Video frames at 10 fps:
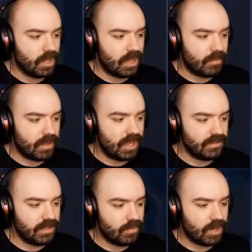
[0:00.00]
Um, I
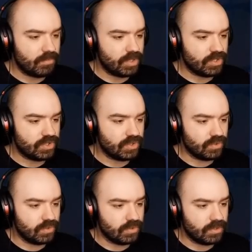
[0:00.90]
think what I'm going to
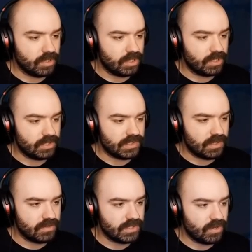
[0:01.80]
do is
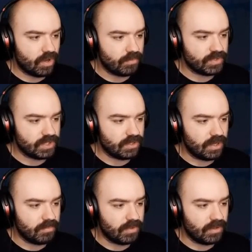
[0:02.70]
there is an option,
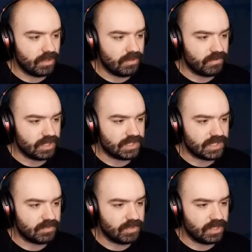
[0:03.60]
I believe, in
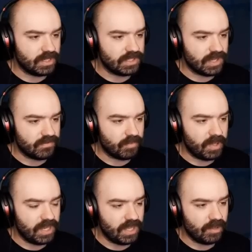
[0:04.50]
accessibility to have a
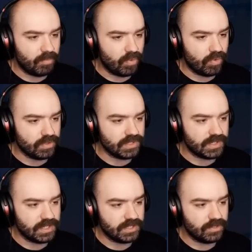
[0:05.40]
PDA
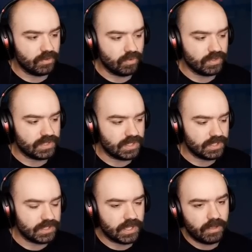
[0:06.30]
pause. I did notice
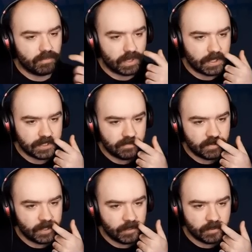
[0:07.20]
this. And because
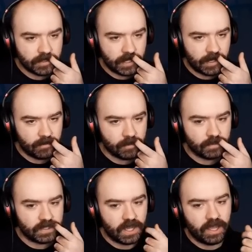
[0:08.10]
everything goes down in
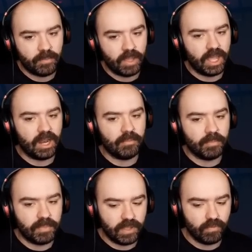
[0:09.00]
real time and I'm
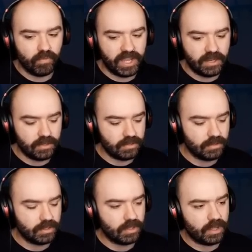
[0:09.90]
a big reader,
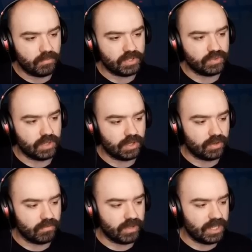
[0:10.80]
and we're doing a
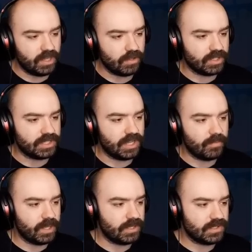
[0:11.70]
lot of reading on the
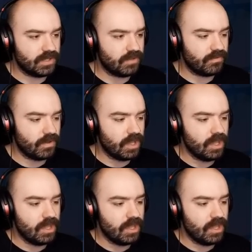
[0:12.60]
databank stuff,